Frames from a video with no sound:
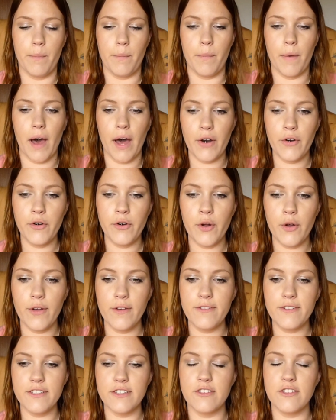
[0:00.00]
I don't know
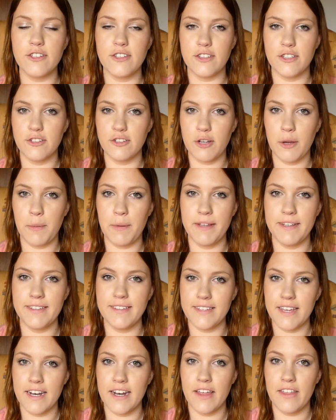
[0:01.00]
if it's just the shopping
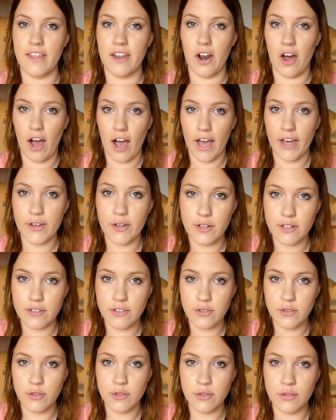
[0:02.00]
center that I go
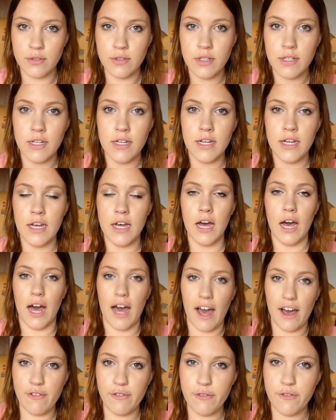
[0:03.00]
to. I
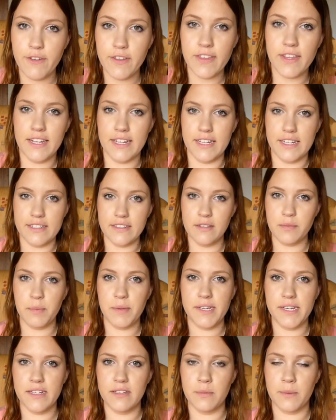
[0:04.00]
have a feeling it is,
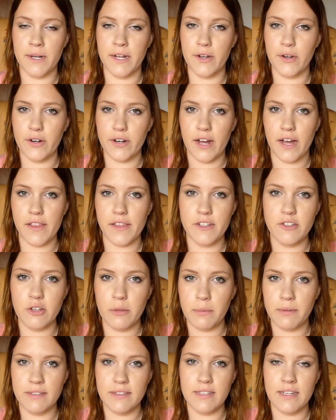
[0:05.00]
because when I go to other
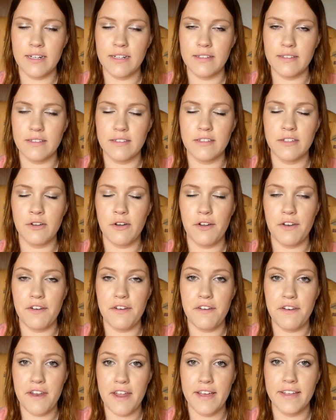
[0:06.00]
shopping centers, it's not
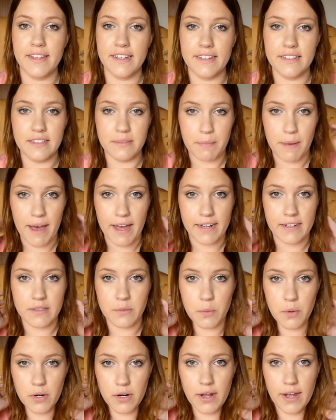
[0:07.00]
nearly as bad
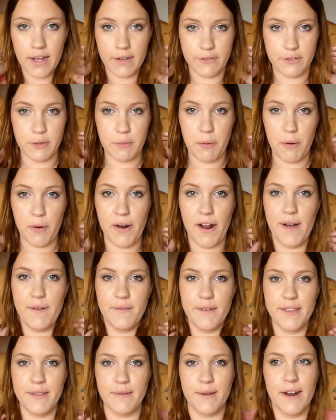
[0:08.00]
as what I have to put up
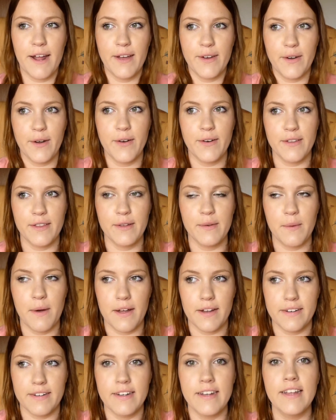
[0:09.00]
with when I go to the
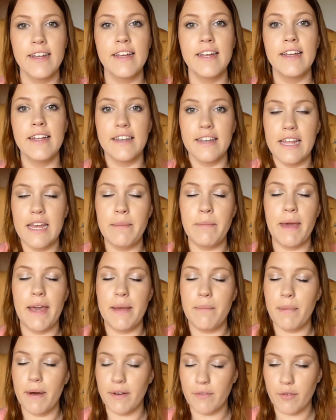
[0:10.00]
one near
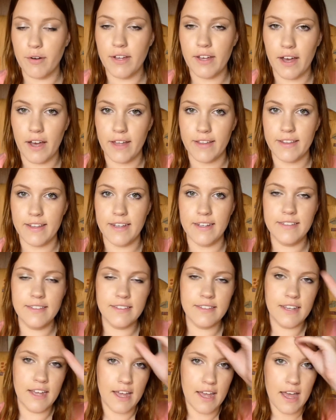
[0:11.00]
me. But
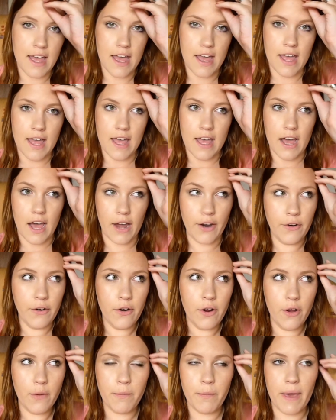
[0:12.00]
regardless, I
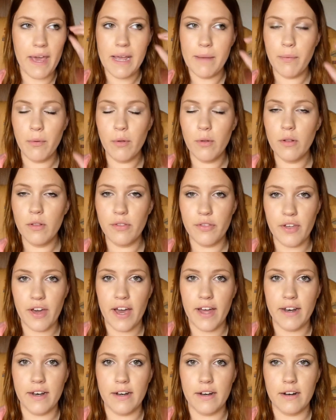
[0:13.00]
don't know, people that